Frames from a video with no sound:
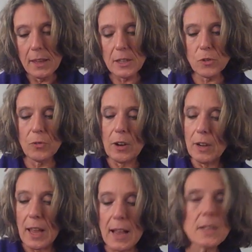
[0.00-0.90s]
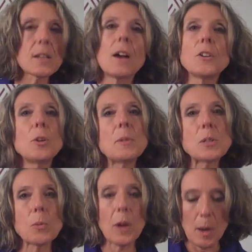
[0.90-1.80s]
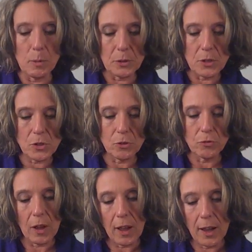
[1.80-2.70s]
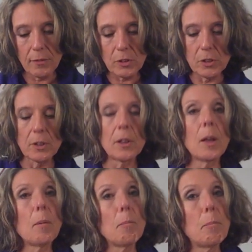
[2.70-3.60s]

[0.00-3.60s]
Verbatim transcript: It's fair to ask how humans were able to survive until